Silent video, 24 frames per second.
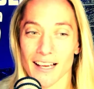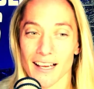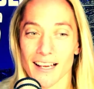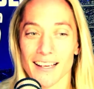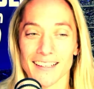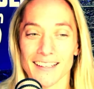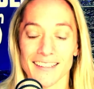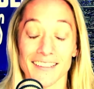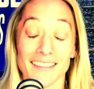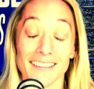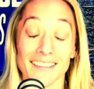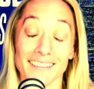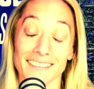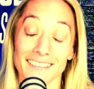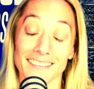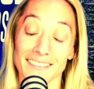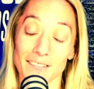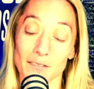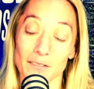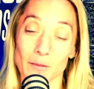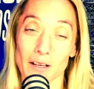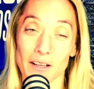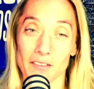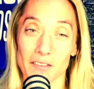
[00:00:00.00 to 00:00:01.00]

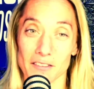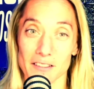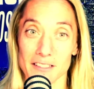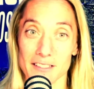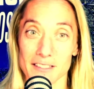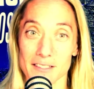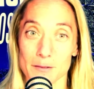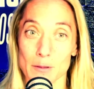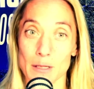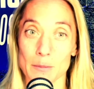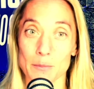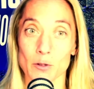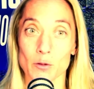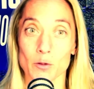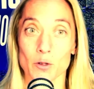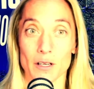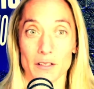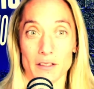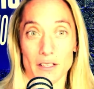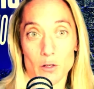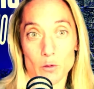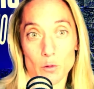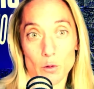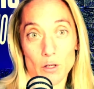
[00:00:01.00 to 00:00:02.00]
Yeah, well, these people were
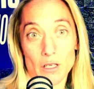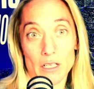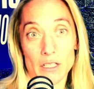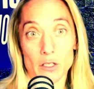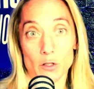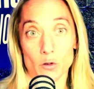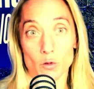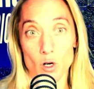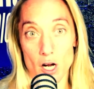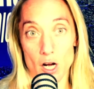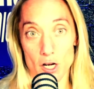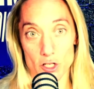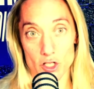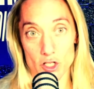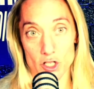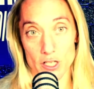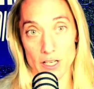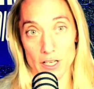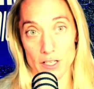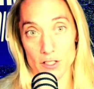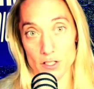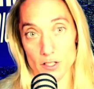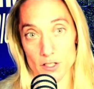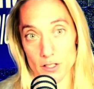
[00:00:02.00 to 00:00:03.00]
in a rush to
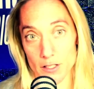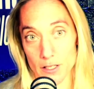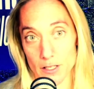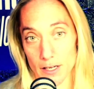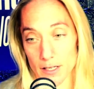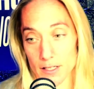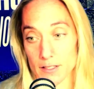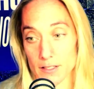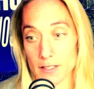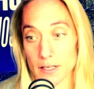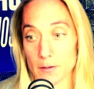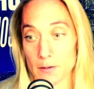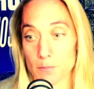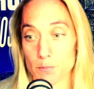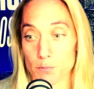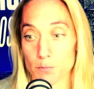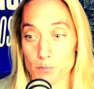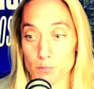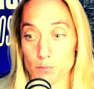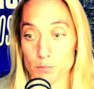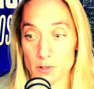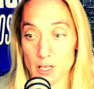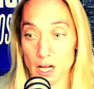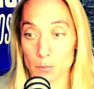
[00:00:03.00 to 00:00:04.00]
get to the next because they
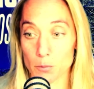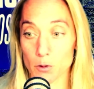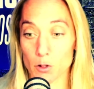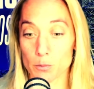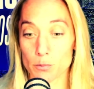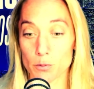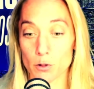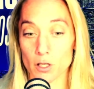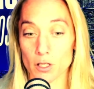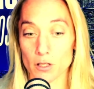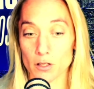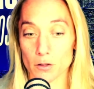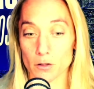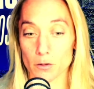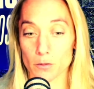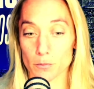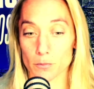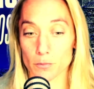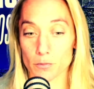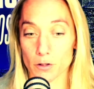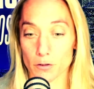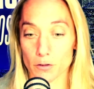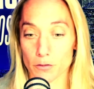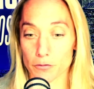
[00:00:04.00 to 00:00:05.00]
double booked
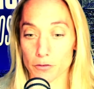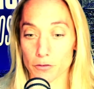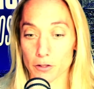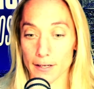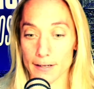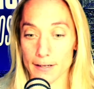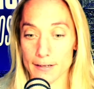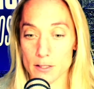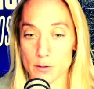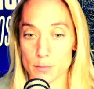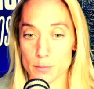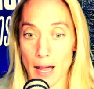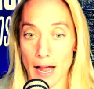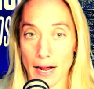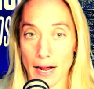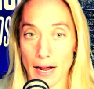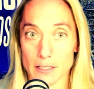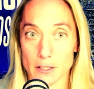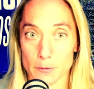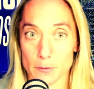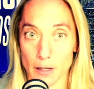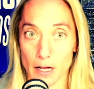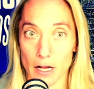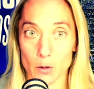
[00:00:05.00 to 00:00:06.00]
the flights back
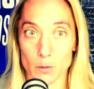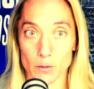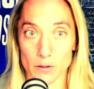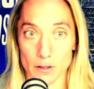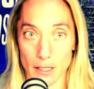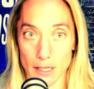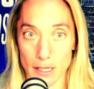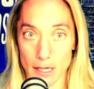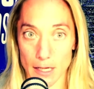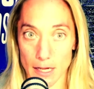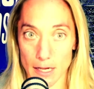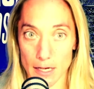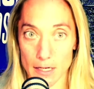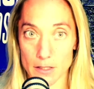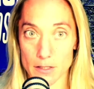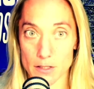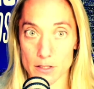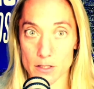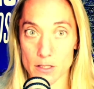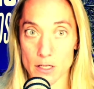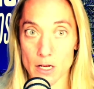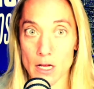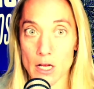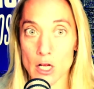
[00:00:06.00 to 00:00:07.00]
to back with the
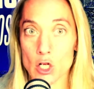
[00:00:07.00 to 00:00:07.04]
gates.